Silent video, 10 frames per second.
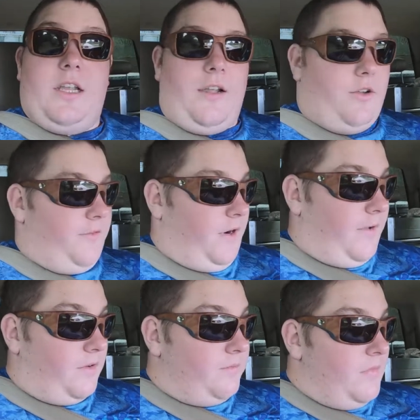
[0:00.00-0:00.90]
like a good
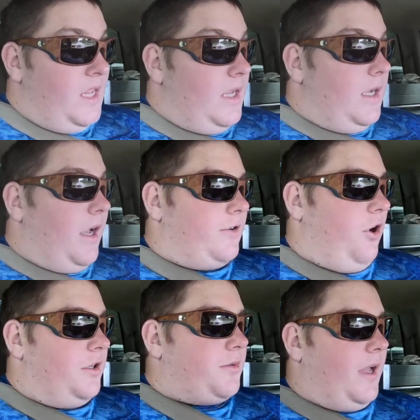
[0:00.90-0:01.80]
flavor. Of
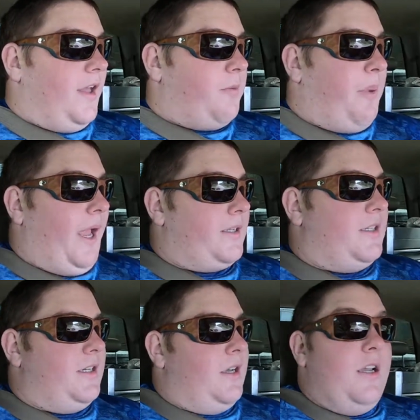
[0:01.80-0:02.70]
course, we have the
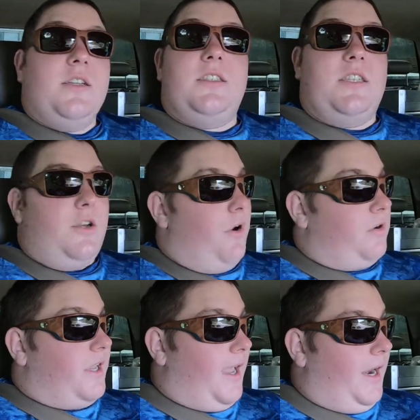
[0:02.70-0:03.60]
patented
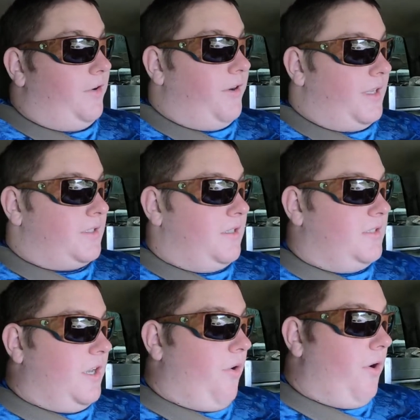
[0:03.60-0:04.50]
zero calories,
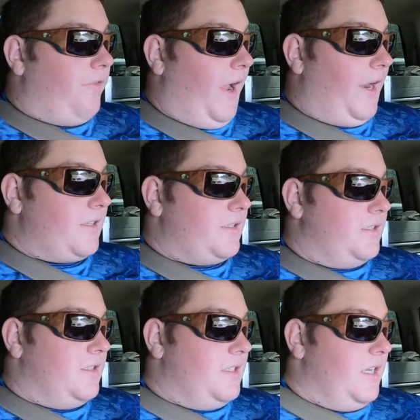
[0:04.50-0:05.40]
zero fat,
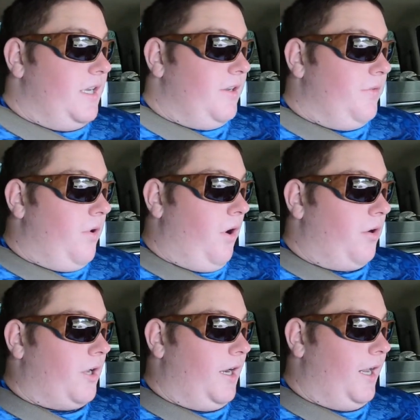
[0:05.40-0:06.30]

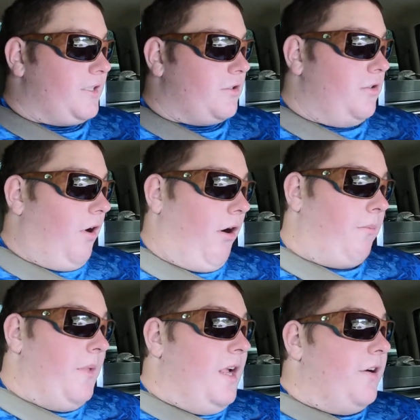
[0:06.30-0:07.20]
zero
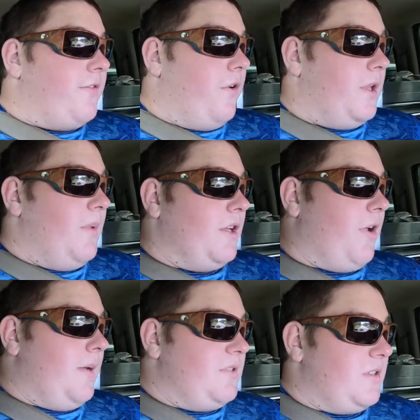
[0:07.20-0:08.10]
cholesterol, forty
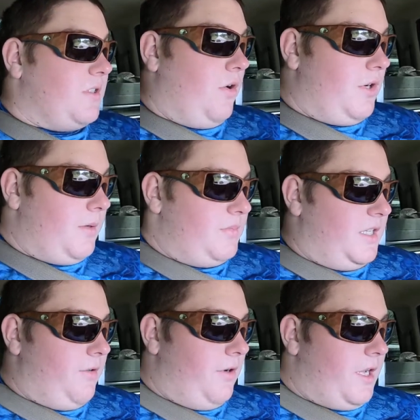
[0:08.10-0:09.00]
milligrams of sodium,
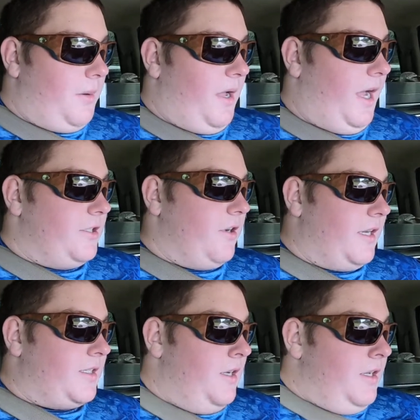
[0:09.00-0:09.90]
zero carbohydrate,